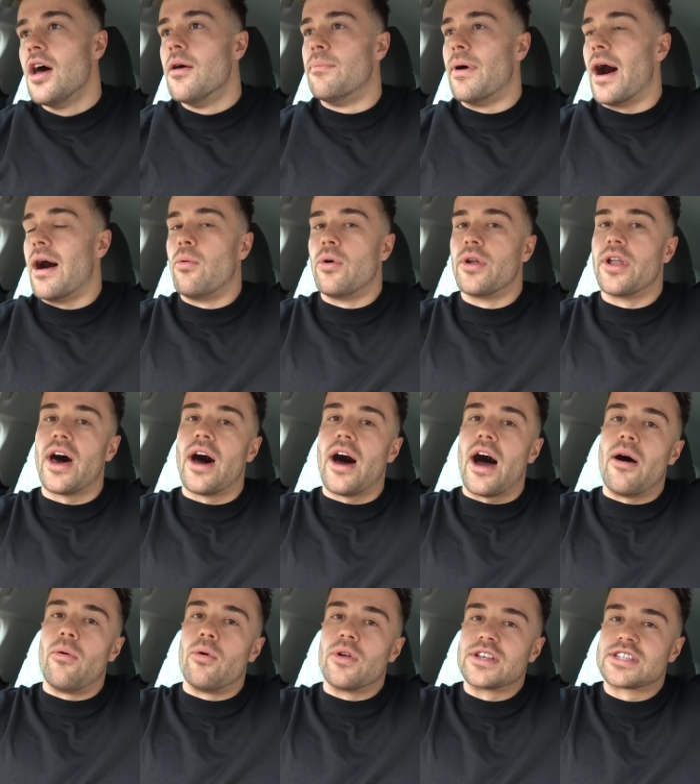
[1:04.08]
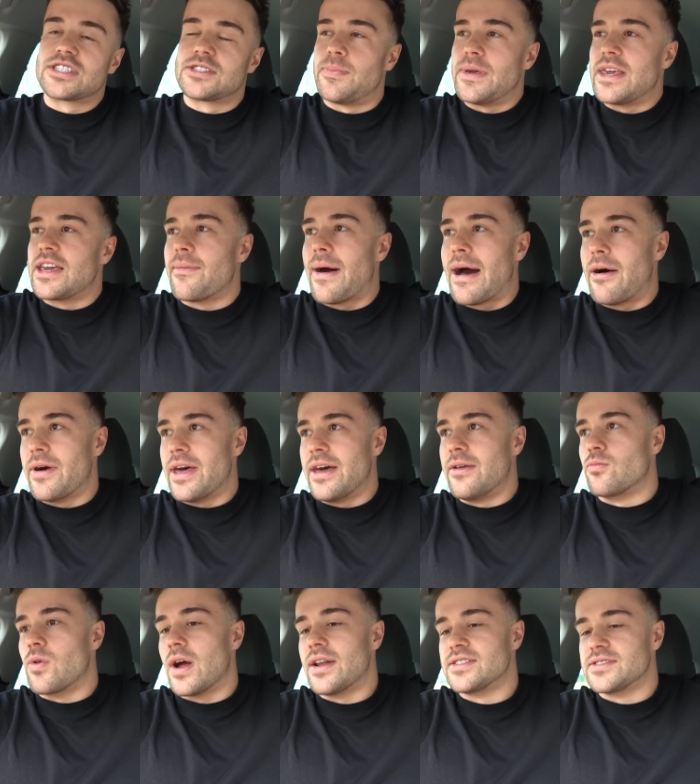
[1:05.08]
But I wanna, I wanna speak about it
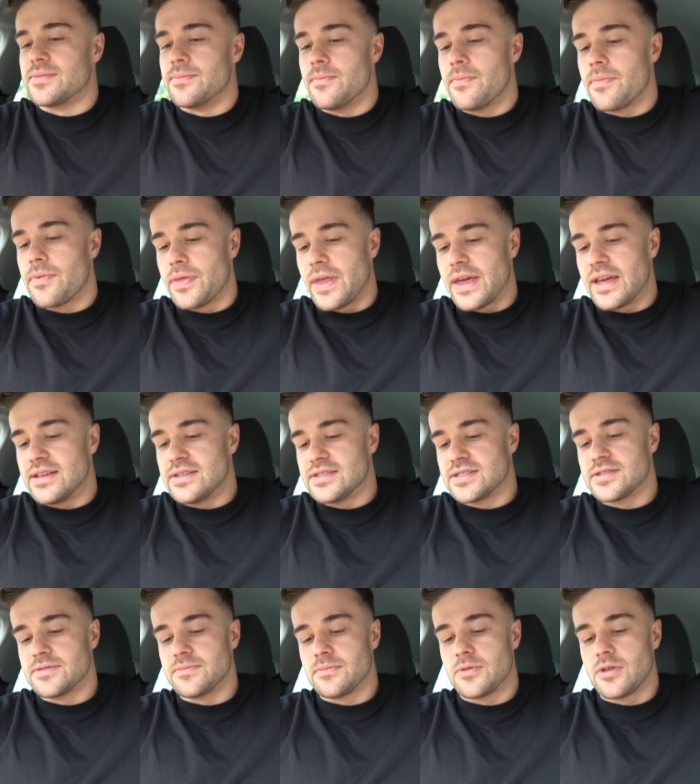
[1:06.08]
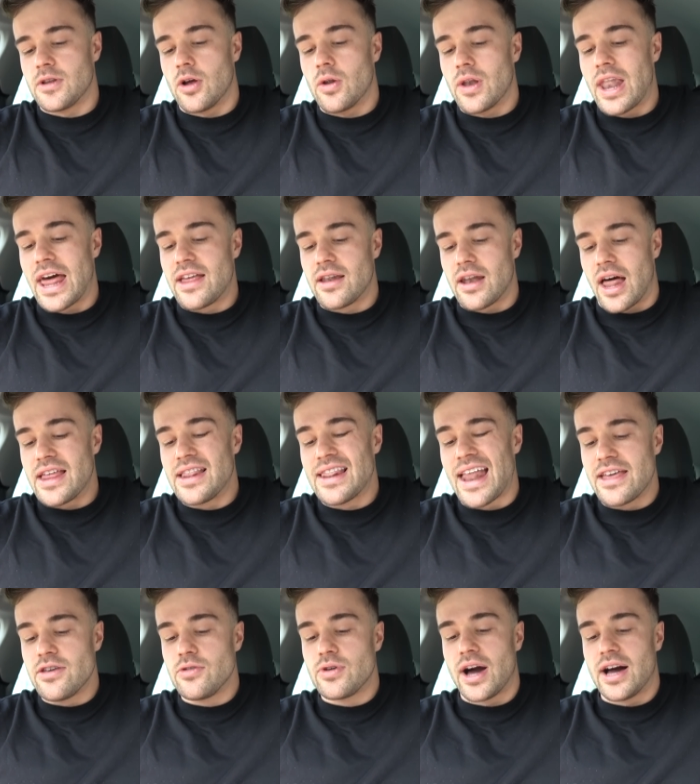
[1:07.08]
and run some things, or let like
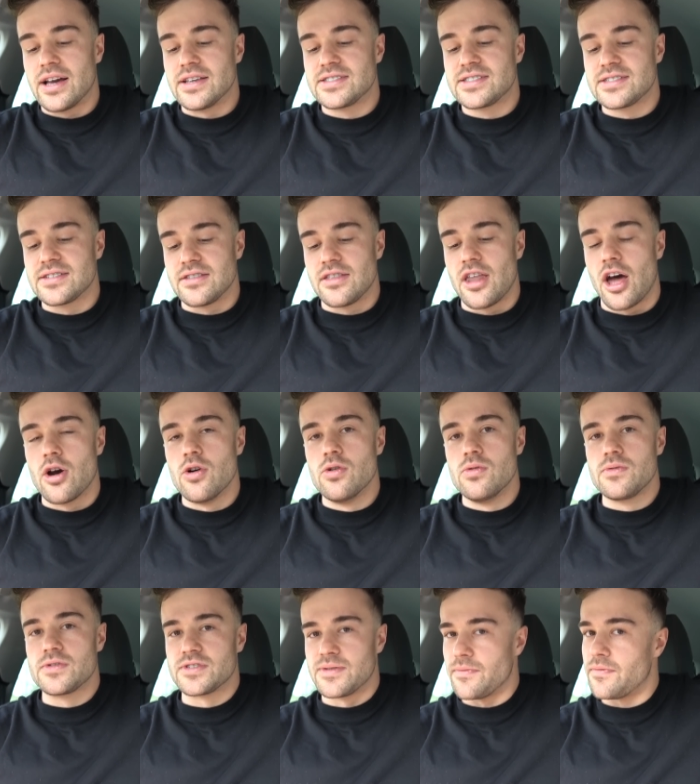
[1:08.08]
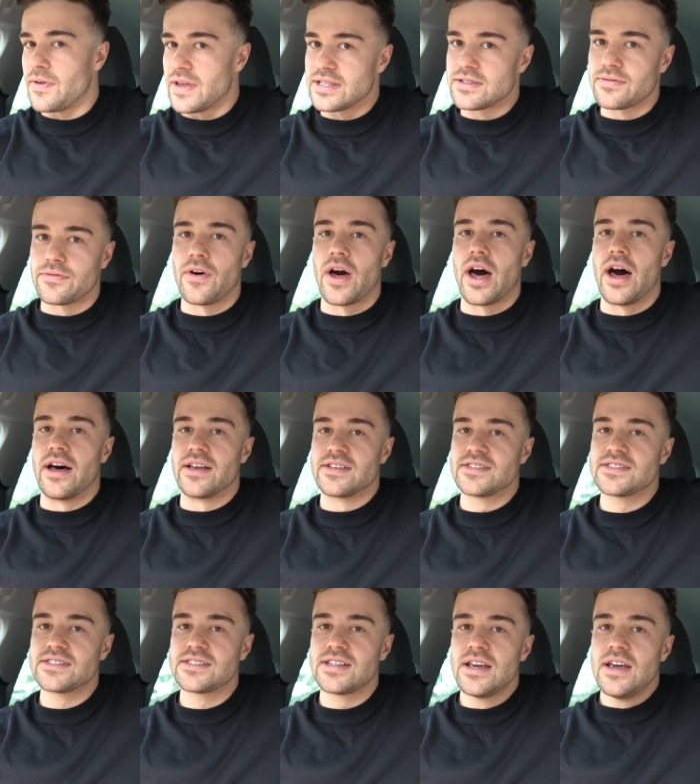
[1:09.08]
let you guys know some things
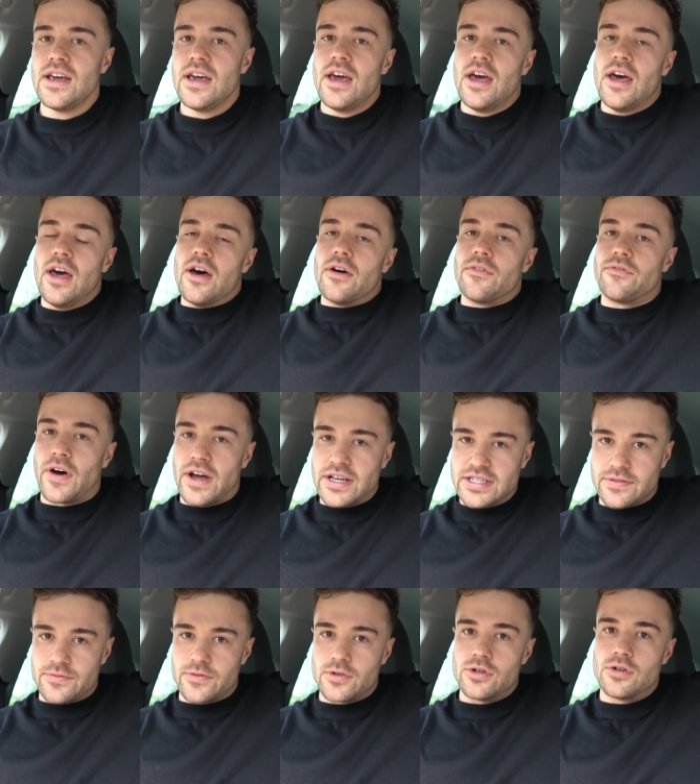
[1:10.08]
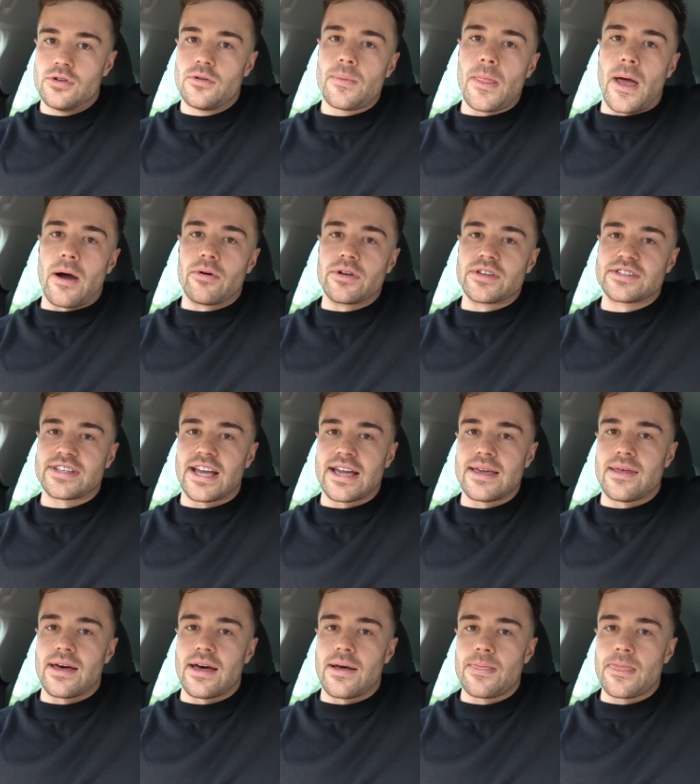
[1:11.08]
first. First of all, I want to
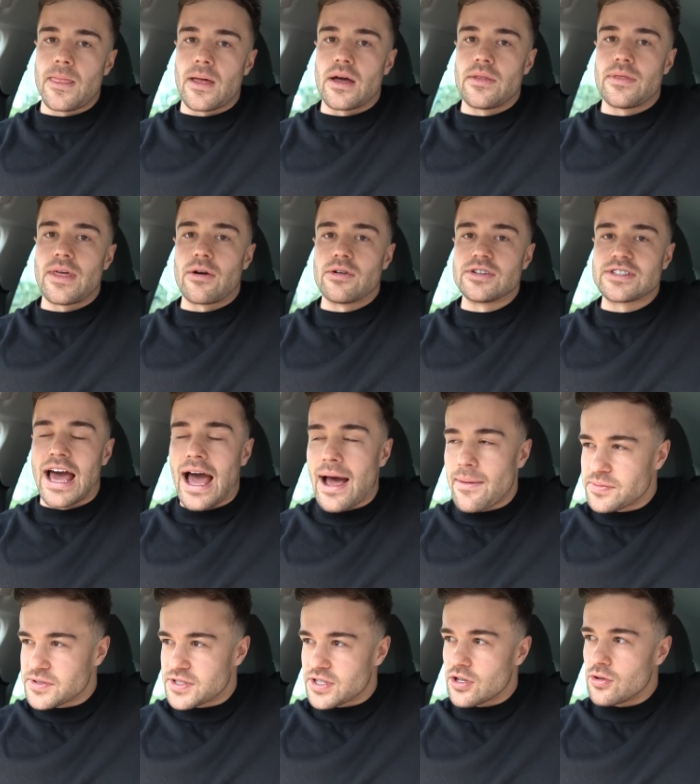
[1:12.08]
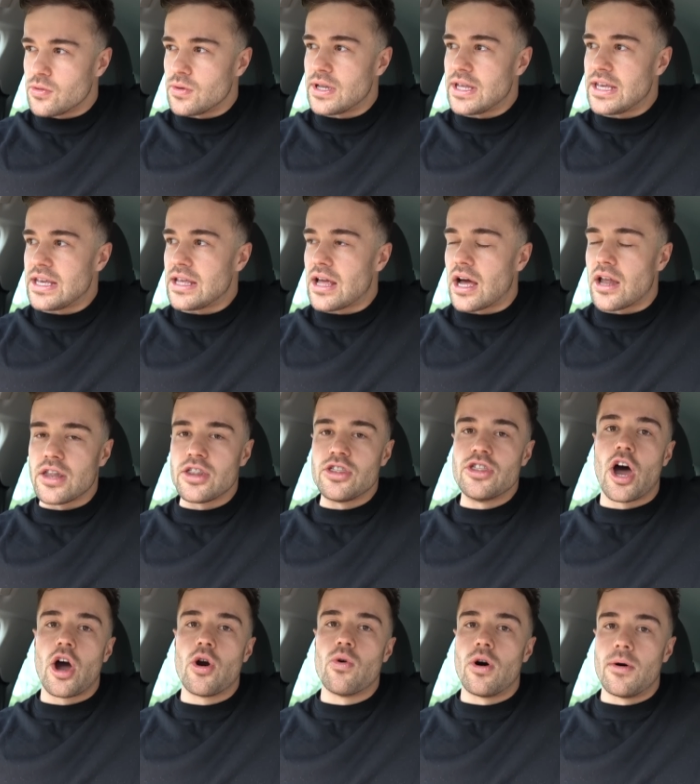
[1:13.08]
say that there is absolutely
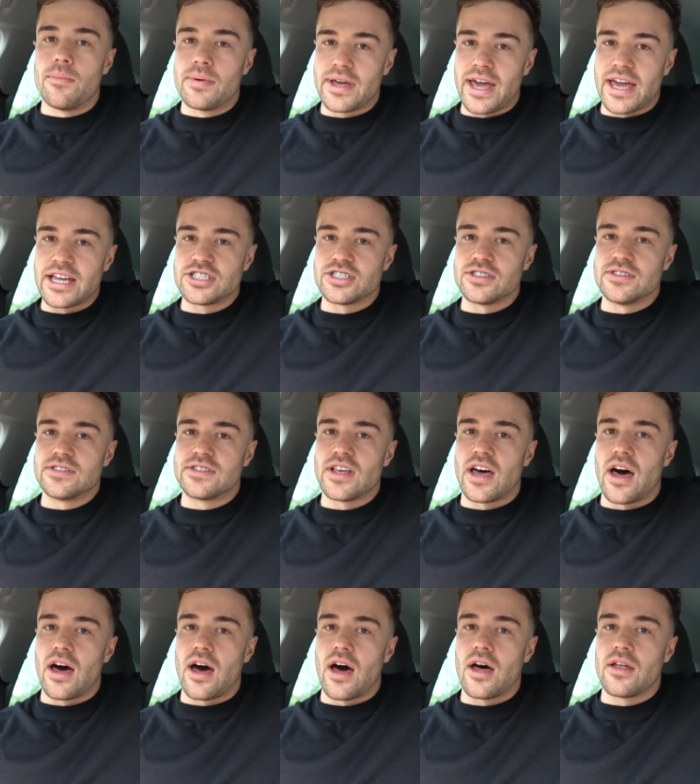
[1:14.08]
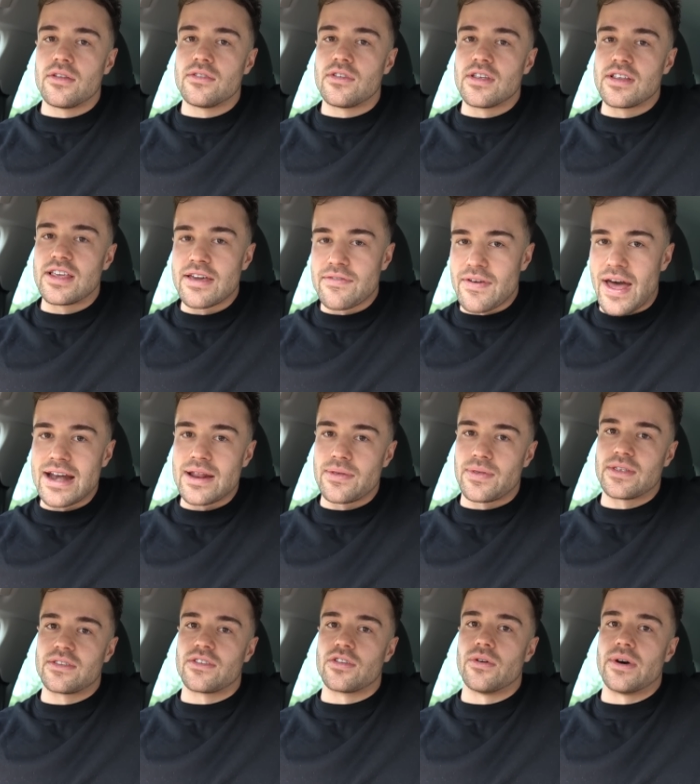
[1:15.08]
no obligation to uh, to give
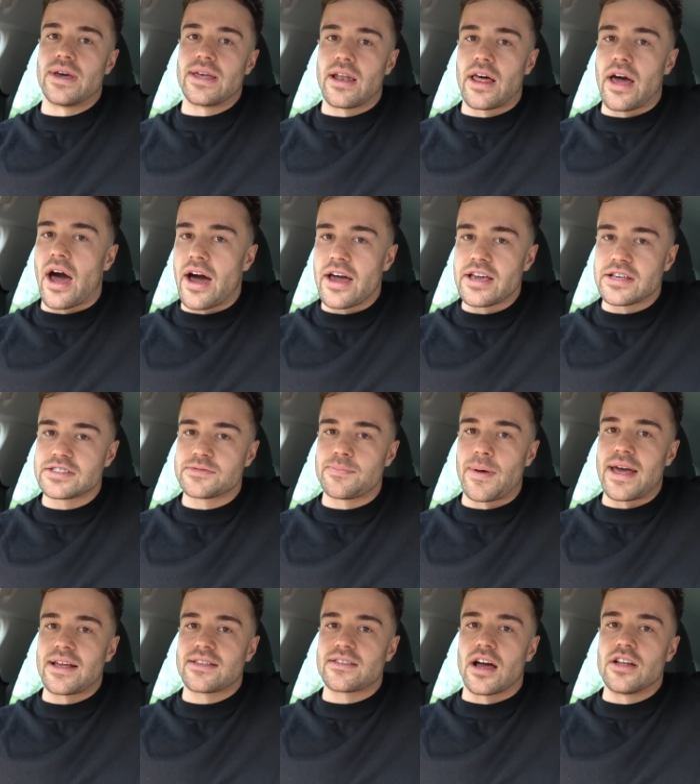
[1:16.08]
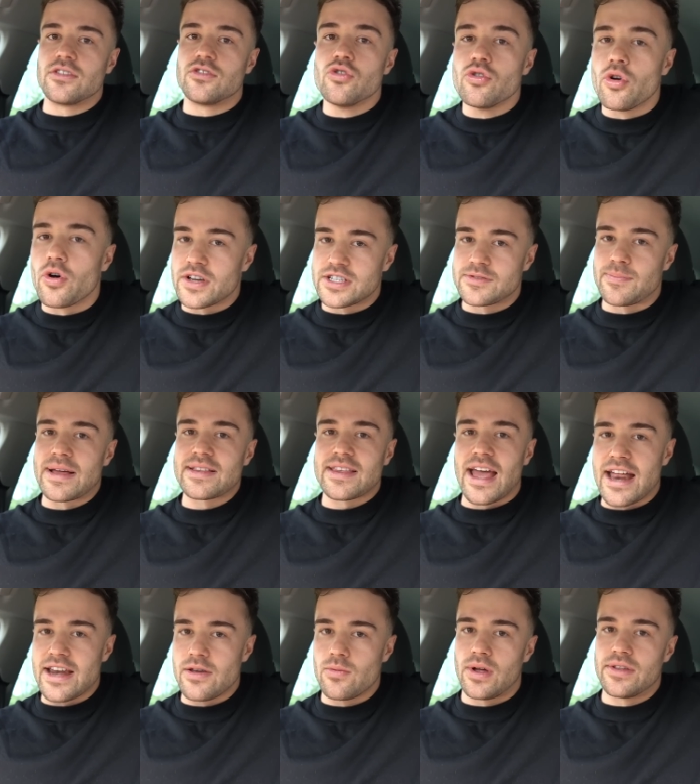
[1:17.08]
anything to it. Like I expect, I do not expect
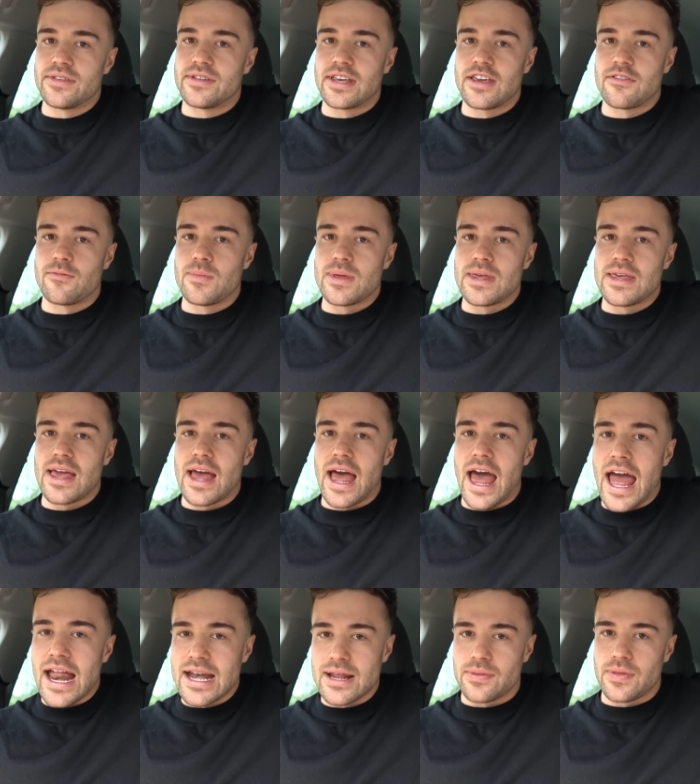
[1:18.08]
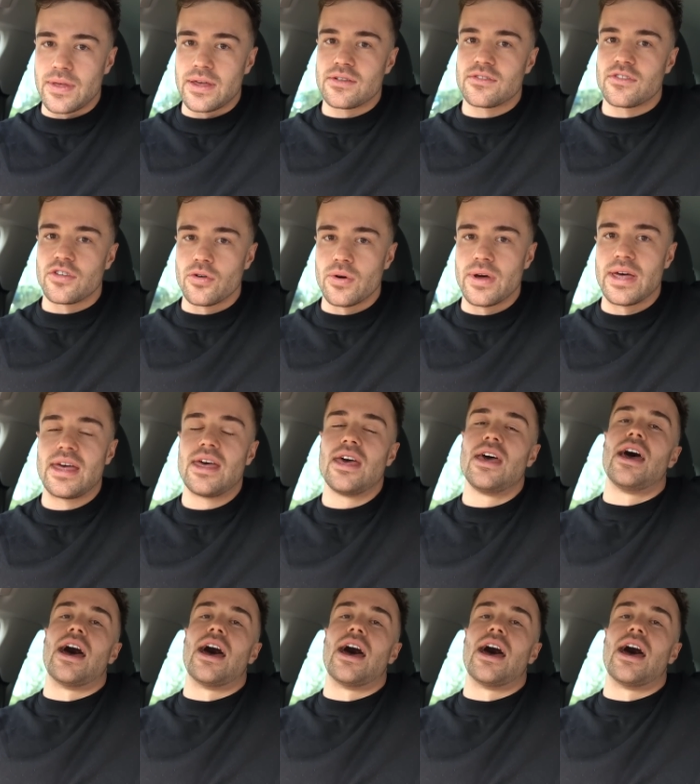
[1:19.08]
anyone to give me anything to it